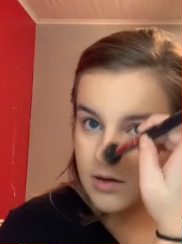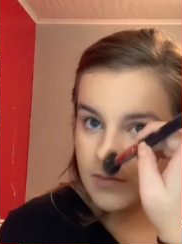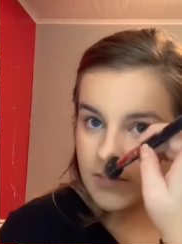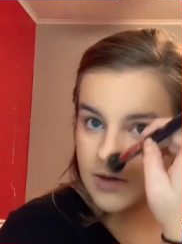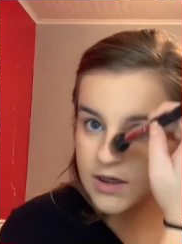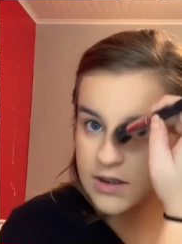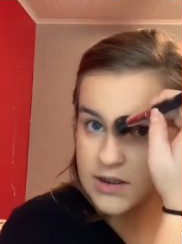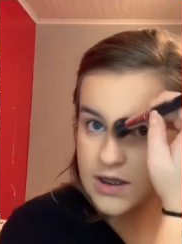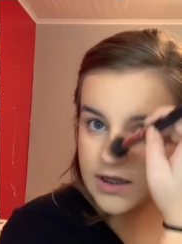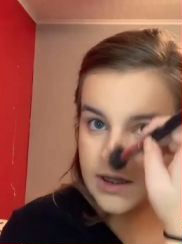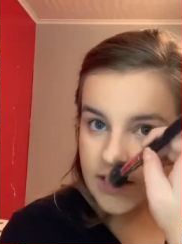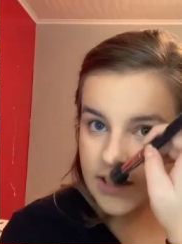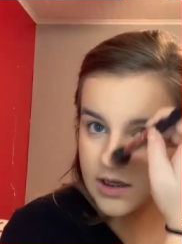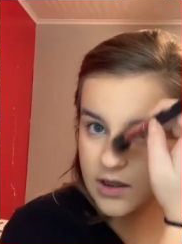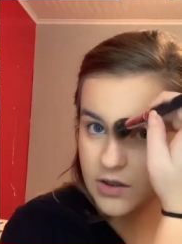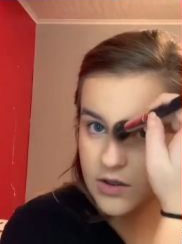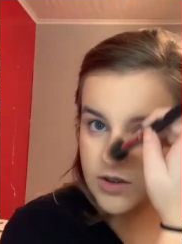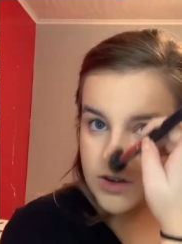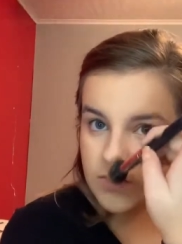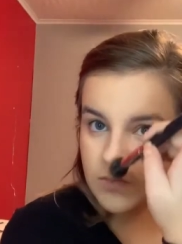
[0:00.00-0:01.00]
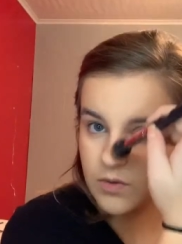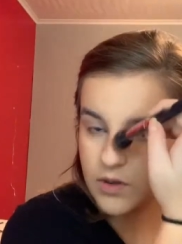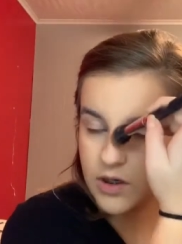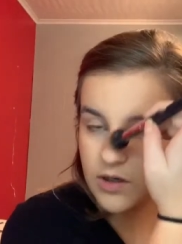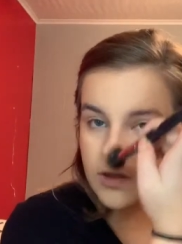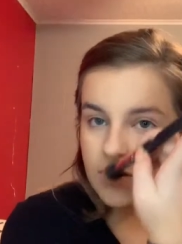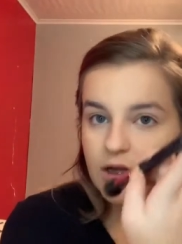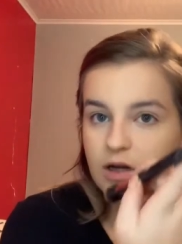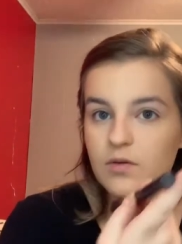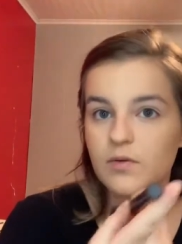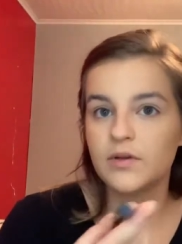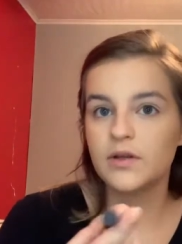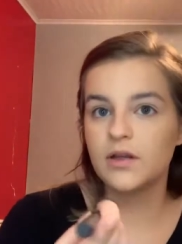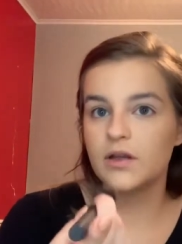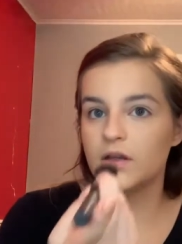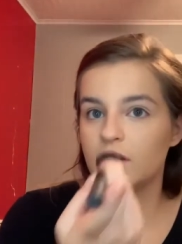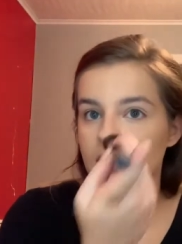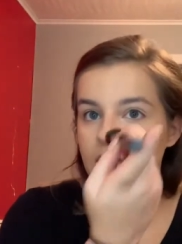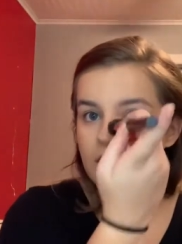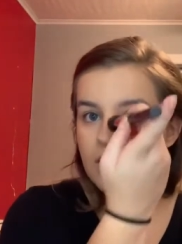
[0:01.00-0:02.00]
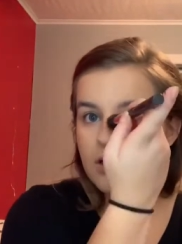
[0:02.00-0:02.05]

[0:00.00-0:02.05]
Because I think it looks weird like when